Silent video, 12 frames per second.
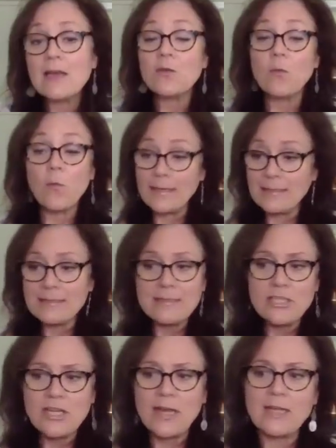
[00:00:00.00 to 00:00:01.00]
the weight
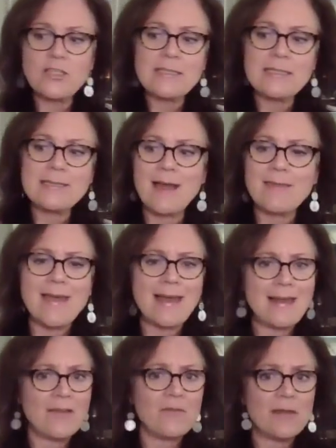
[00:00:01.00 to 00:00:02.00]
doesn't change. This is not
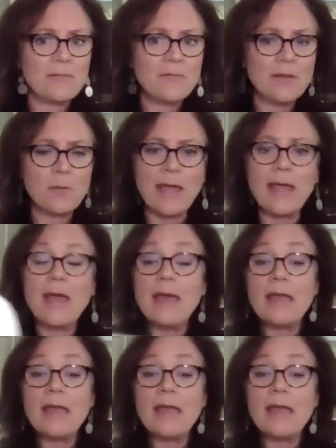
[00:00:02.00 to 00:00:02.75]
that heavy, okay?